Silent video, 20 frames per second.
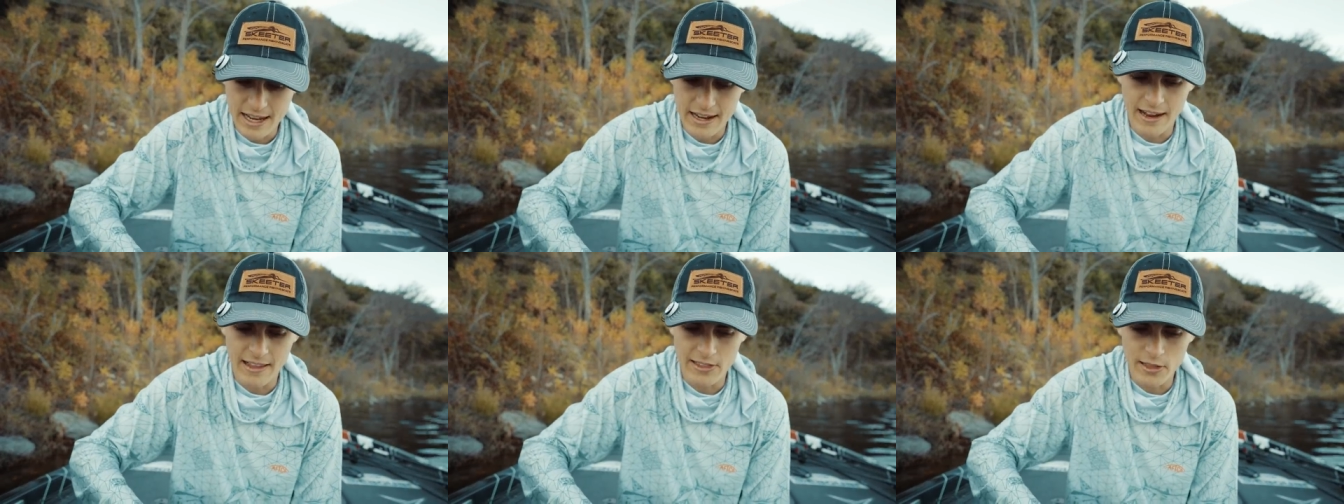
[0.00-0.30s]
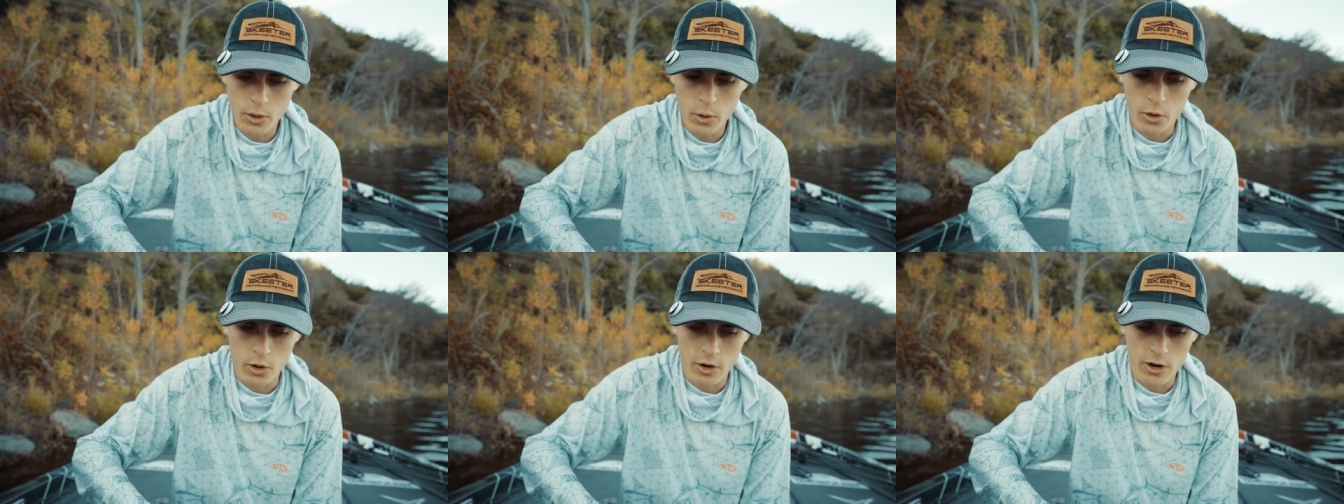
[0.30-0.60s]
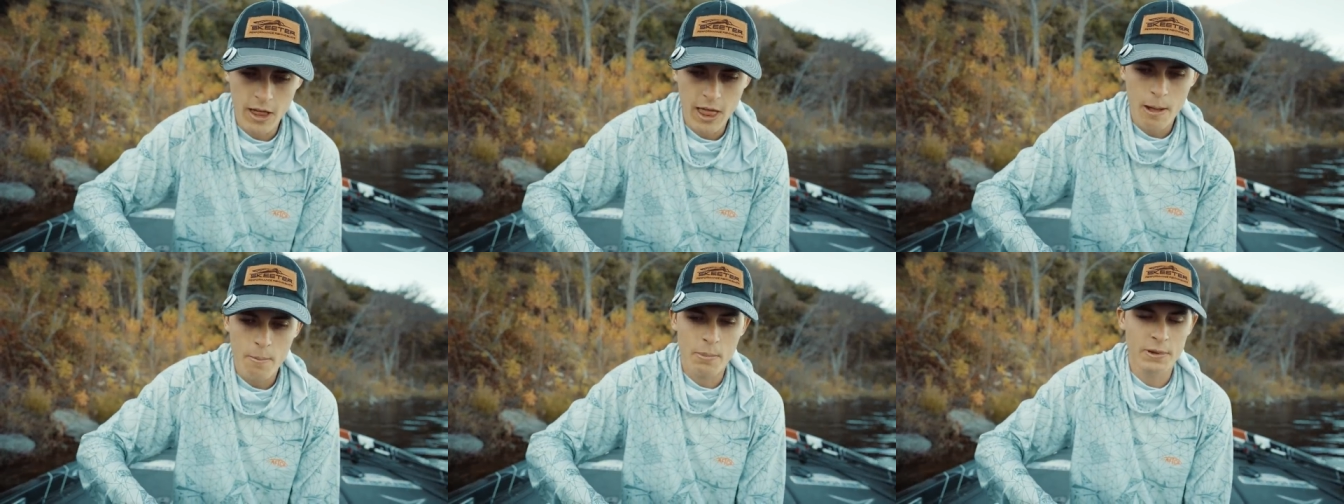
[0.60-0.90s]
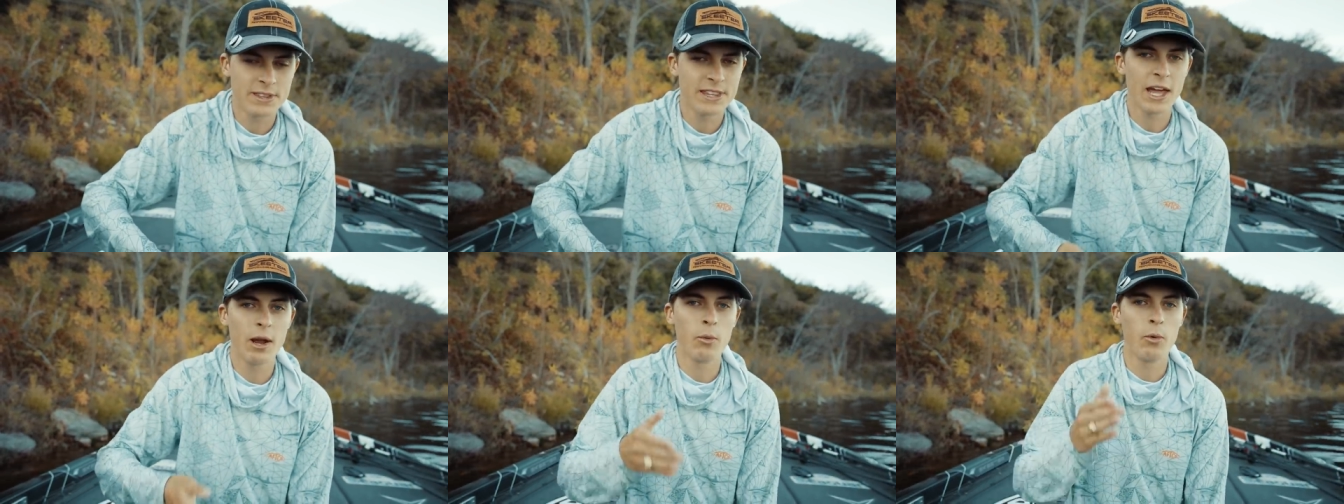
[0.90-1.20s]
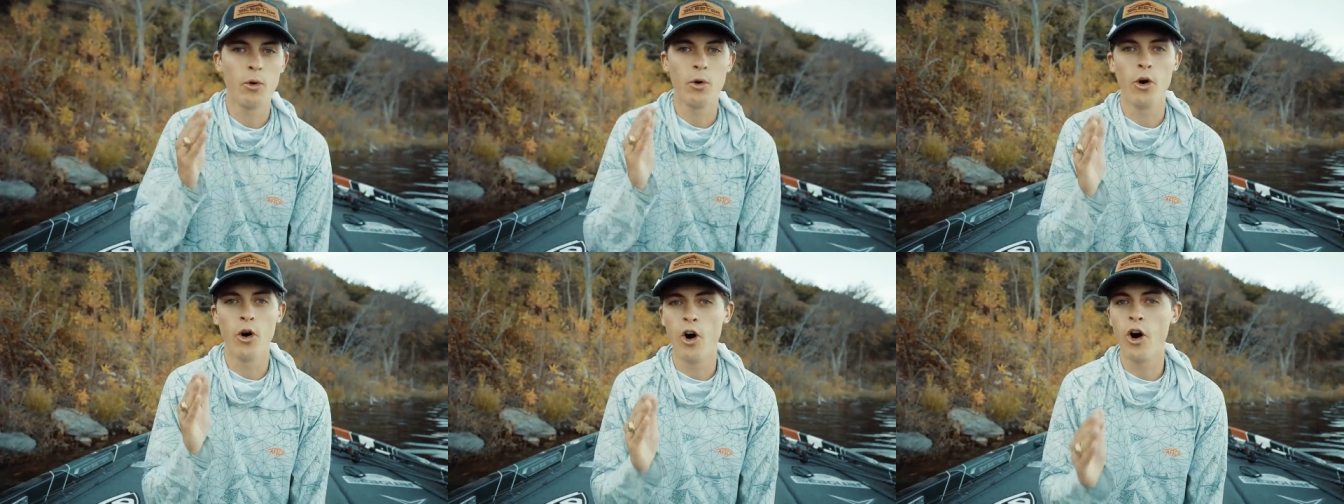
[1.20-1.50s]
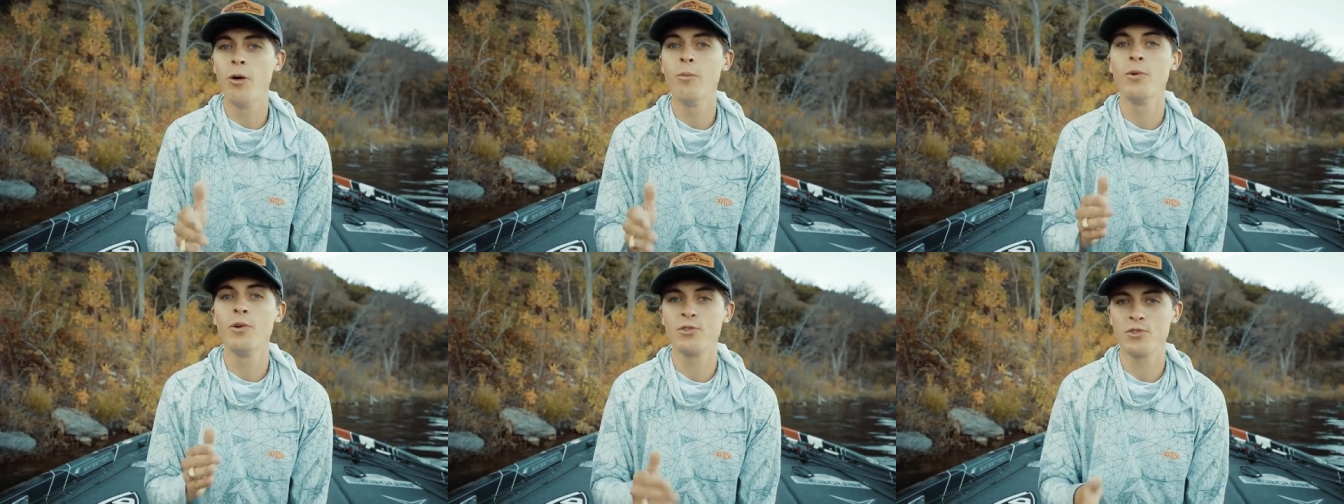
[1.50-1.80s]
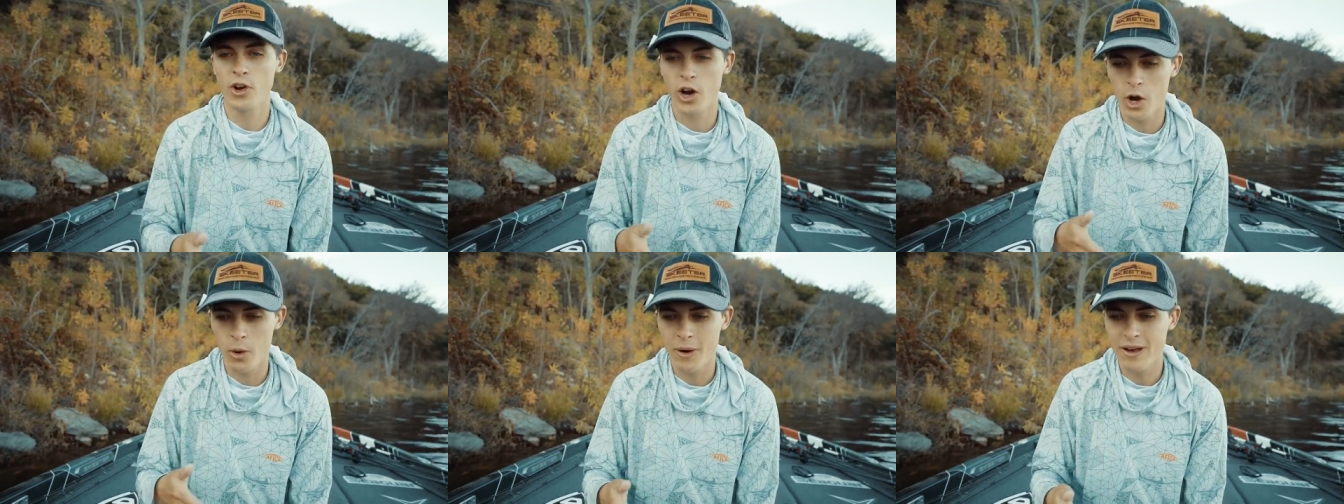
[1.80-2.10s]
eat a lure, but they will
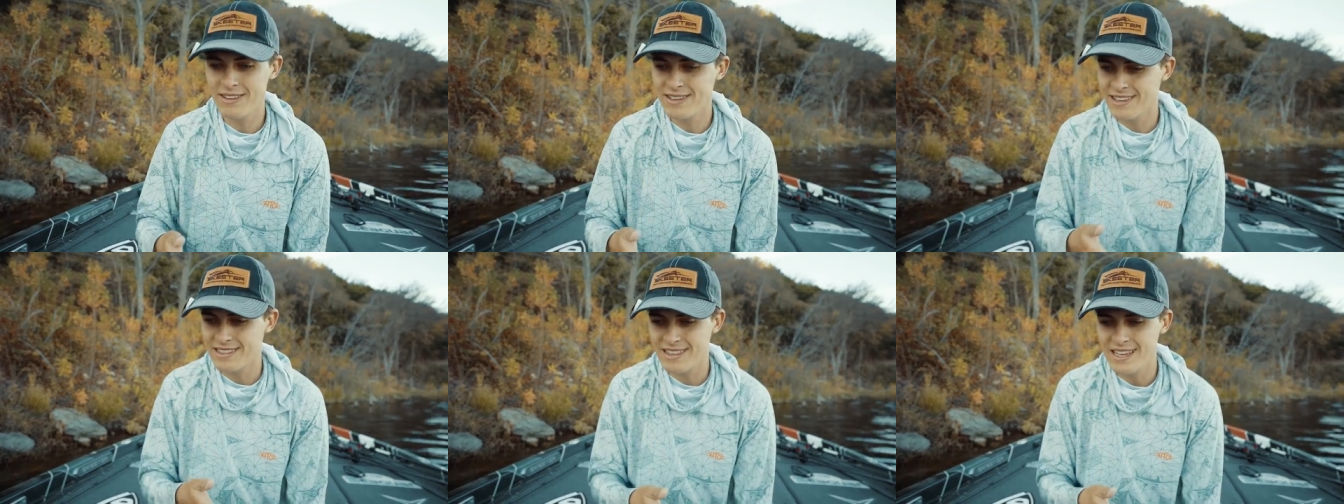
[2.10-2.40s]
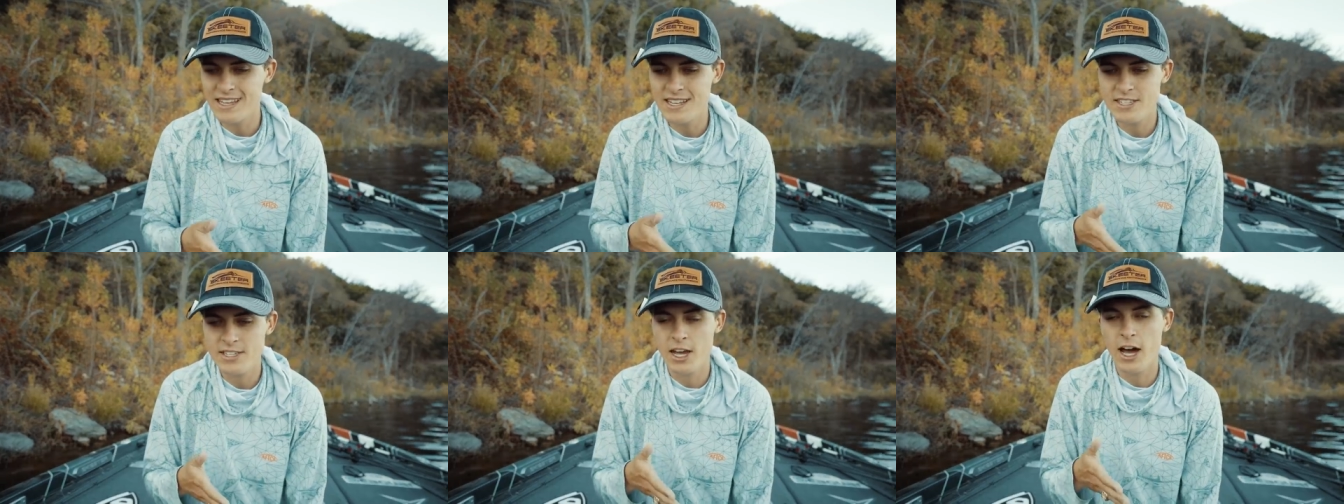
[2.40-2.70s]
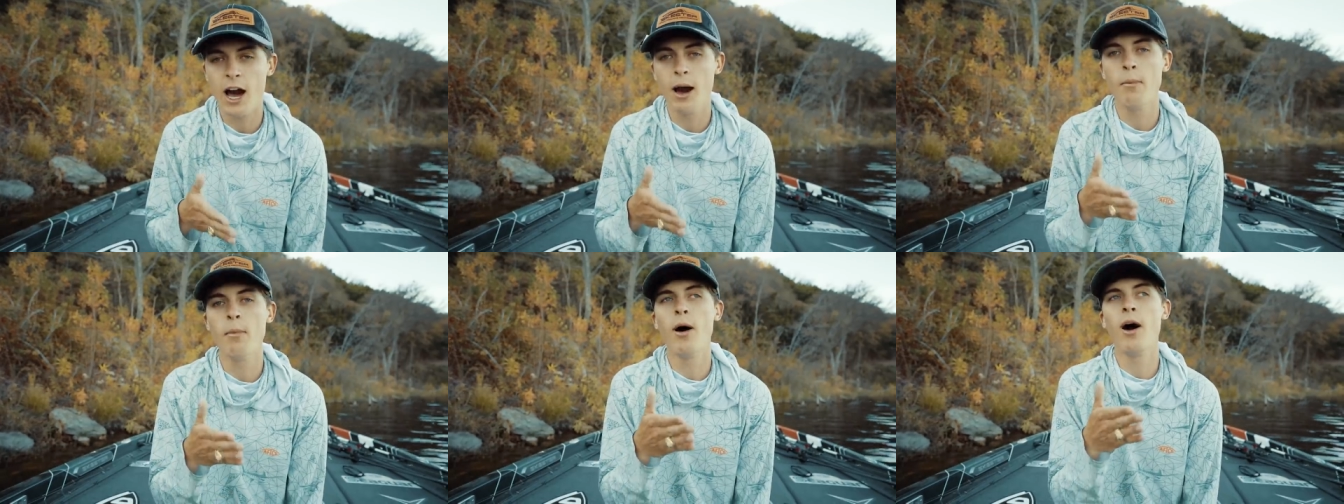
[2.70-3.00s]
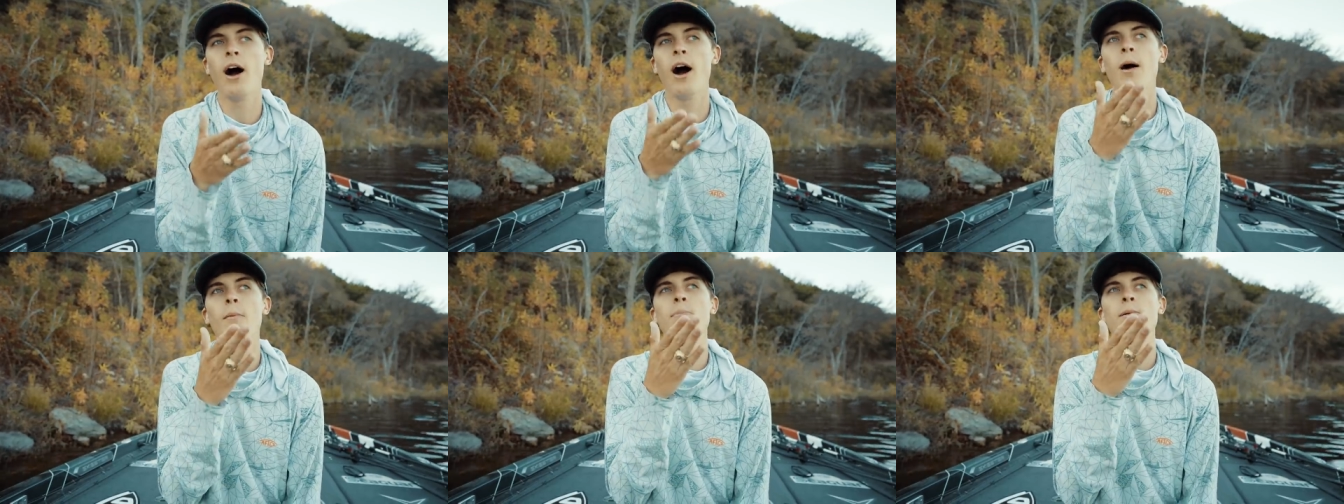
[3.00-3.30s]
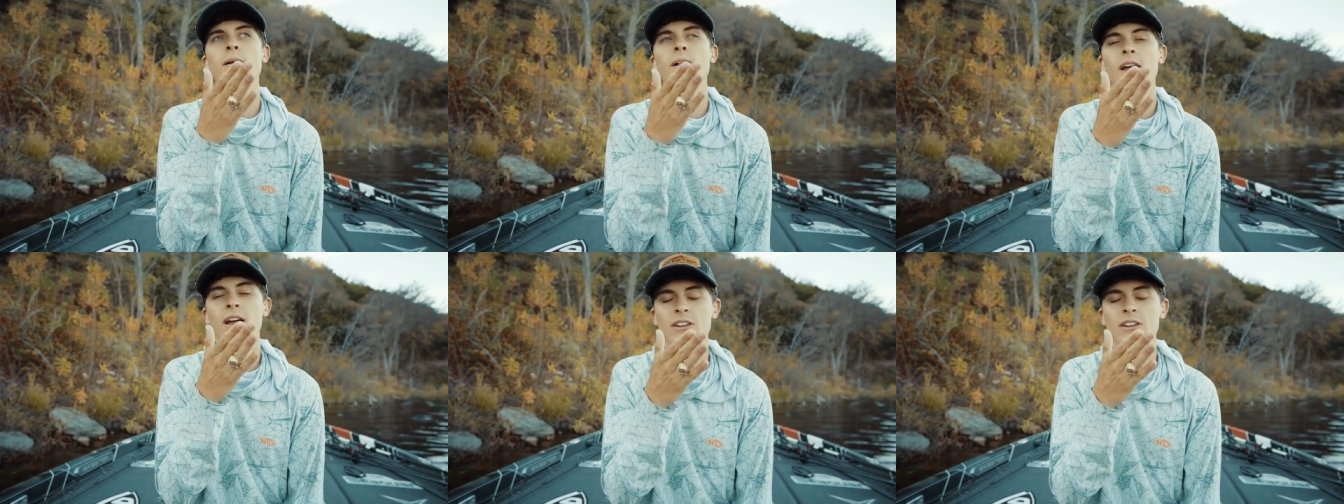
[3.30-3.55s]
almost always at least come up